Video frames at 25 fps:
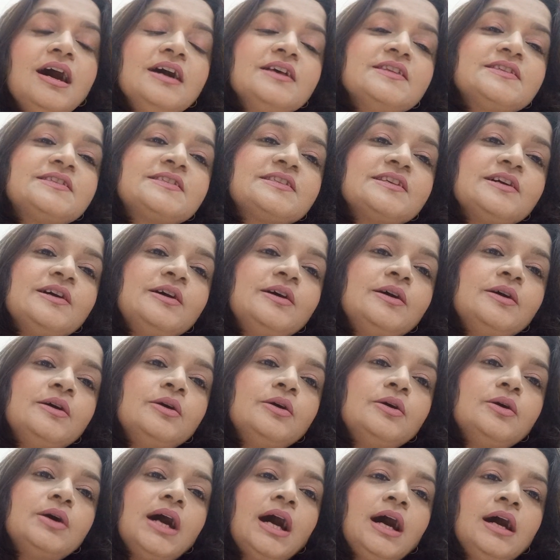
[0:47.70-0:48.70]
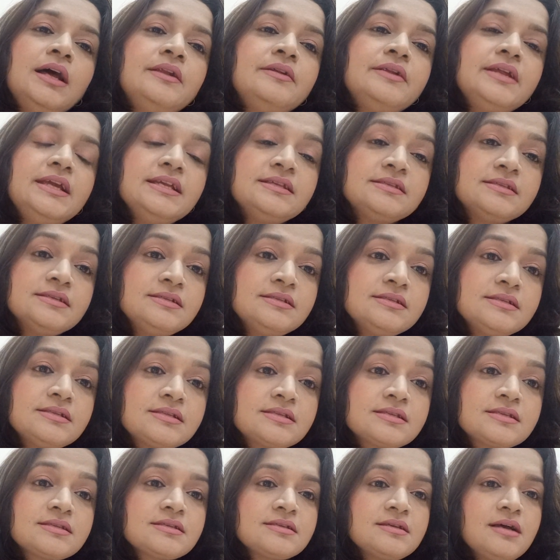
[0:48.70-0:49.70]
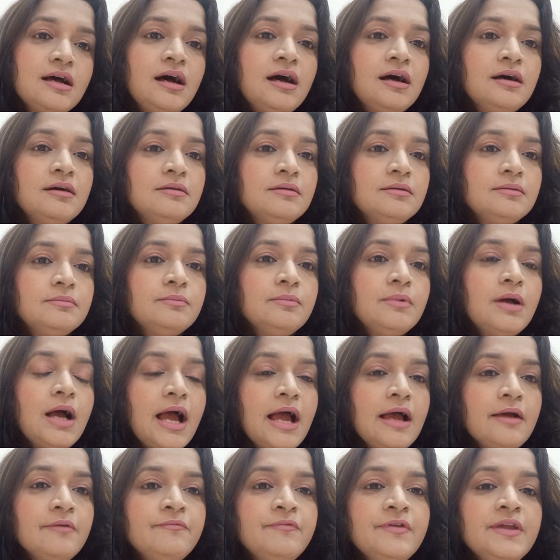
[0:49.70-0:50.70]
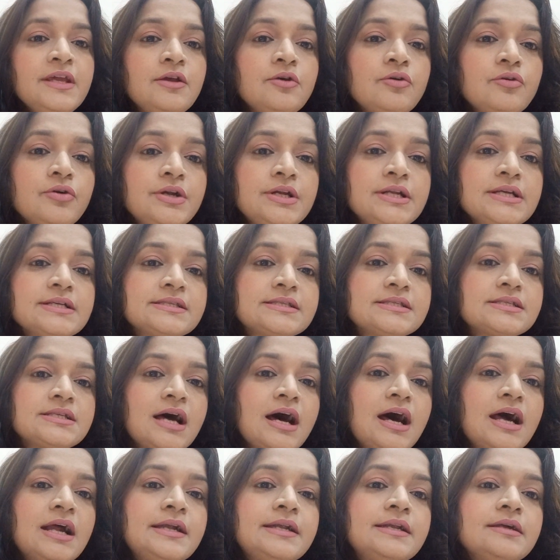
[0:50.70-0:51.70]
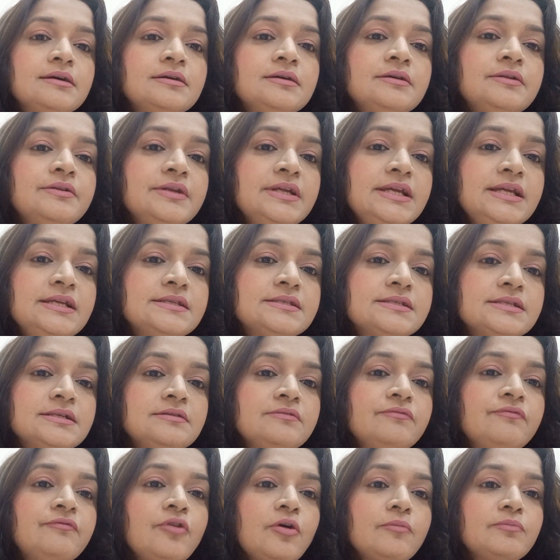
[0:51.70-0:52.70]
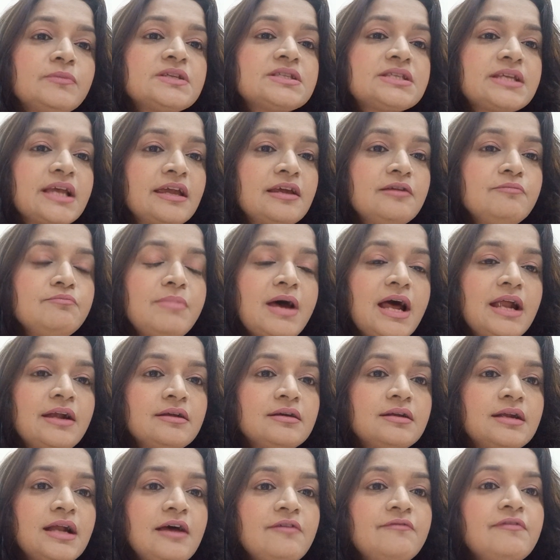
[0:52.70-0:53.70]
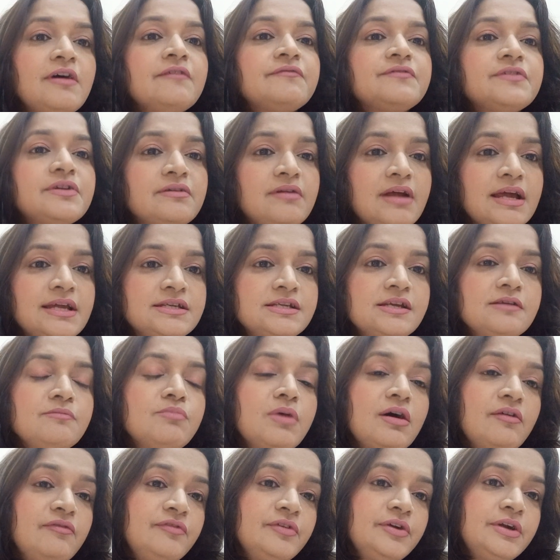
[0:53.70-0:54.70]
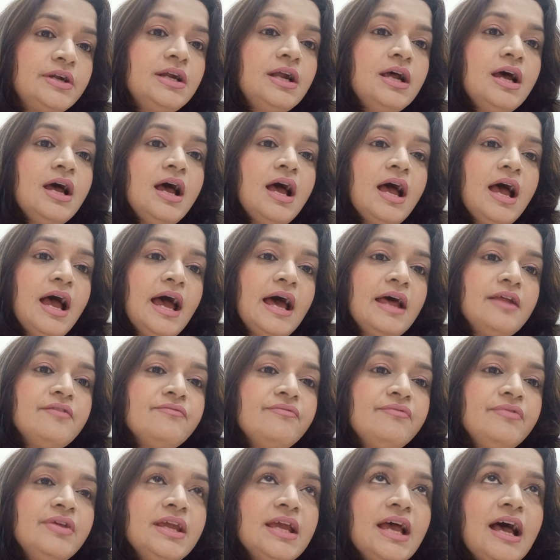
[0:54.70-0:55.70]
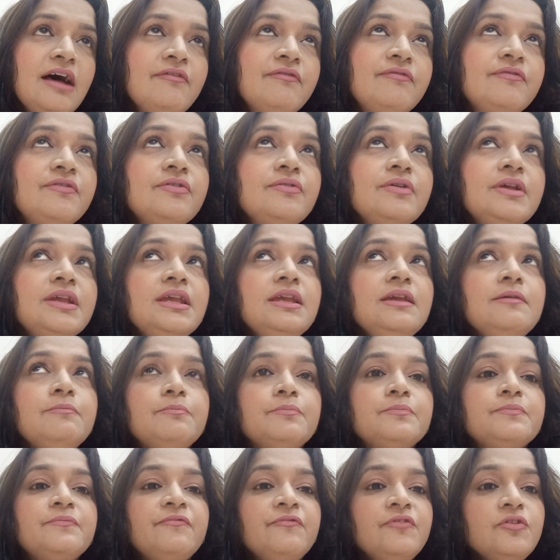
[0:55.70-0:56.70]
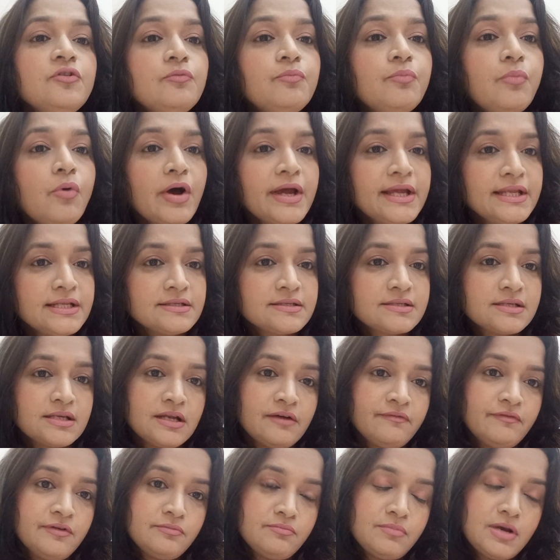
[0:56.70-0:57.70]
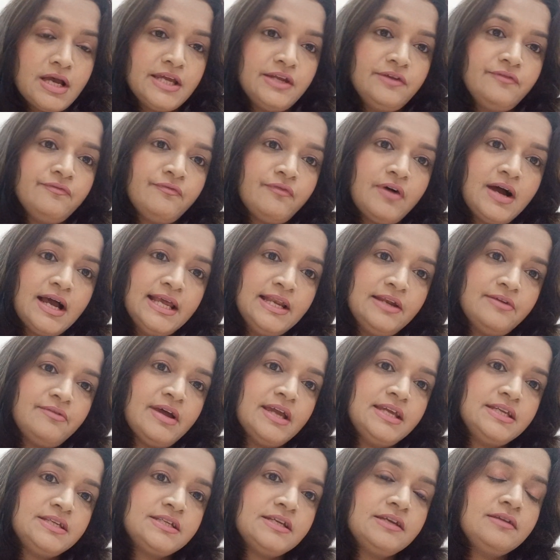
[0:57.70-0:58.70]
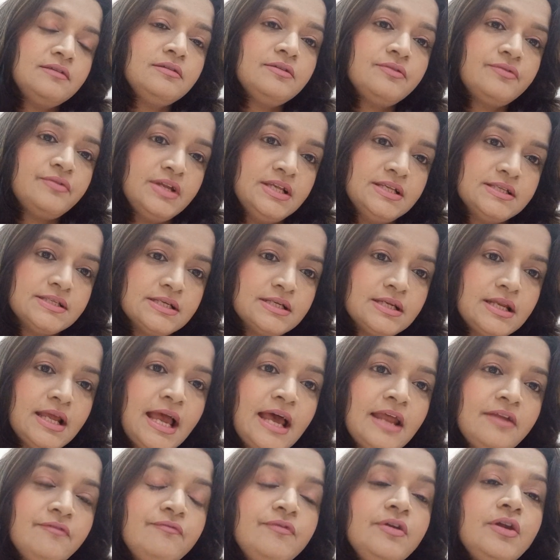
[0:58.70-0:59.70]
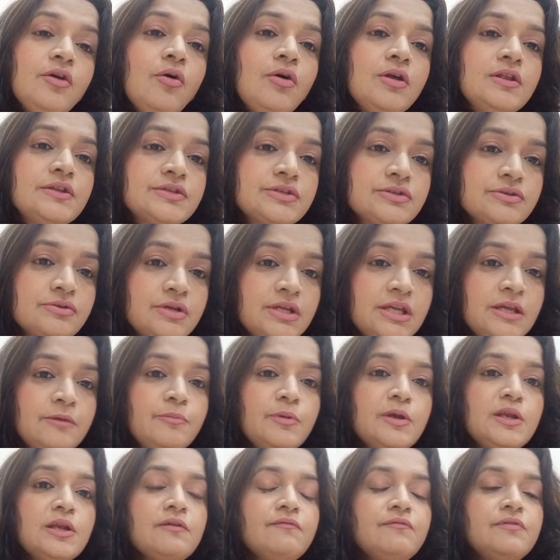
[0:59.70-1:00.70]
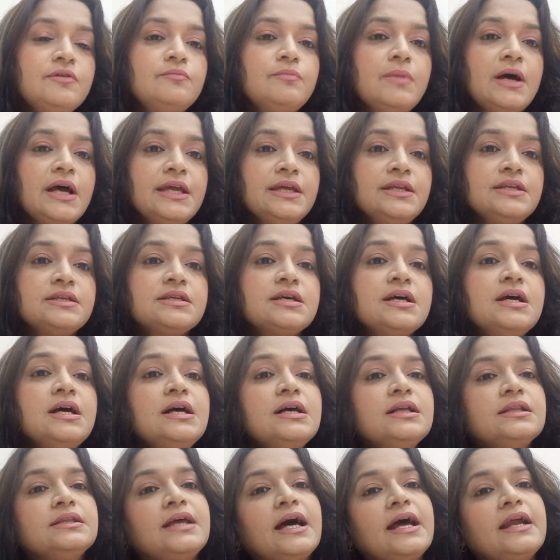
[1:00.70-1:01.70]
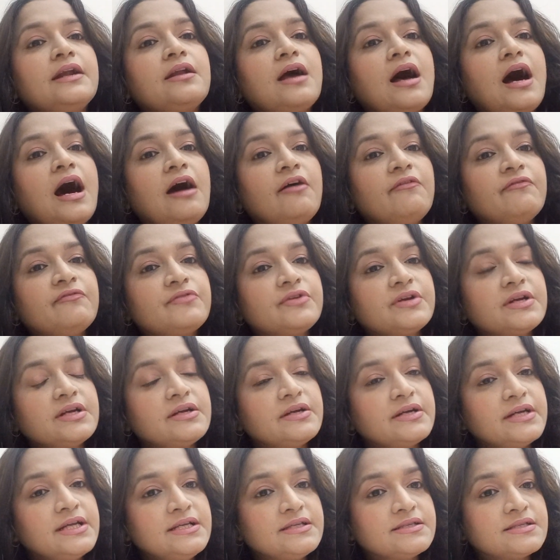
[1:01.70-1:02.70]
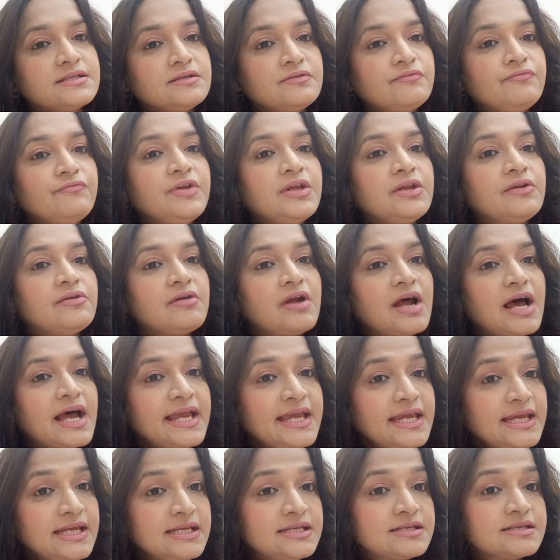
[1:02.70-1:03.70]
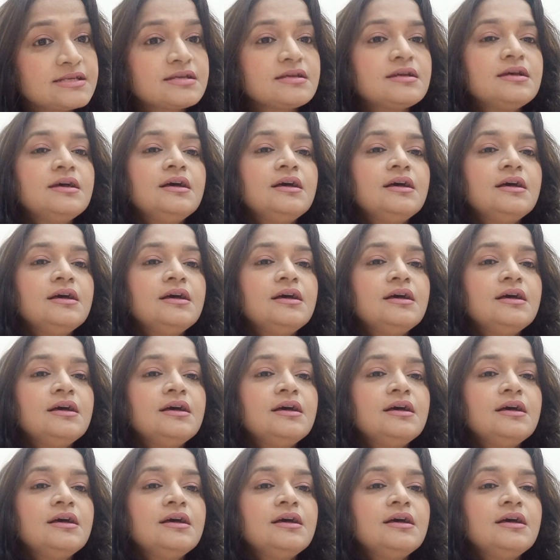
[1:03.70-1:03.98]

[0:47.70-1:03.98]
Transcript: So reasons, we could start reason from the second paragraph after writing buffer, and we have to keep few points in our mind while writing reason. And we also keep in our mind that after reason we write